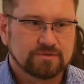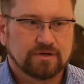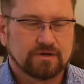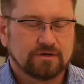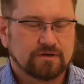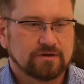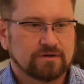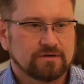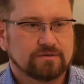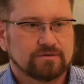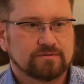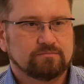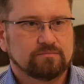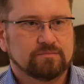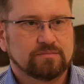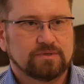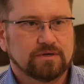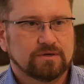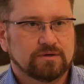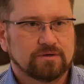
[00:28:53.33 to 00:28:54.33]

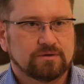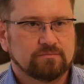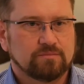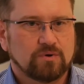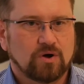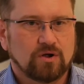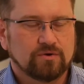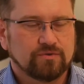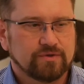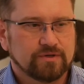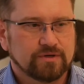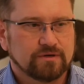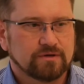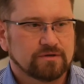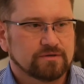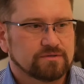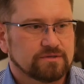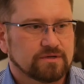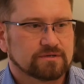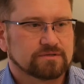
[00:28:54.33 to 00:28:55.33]
all
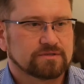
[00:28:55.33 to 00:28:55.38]
the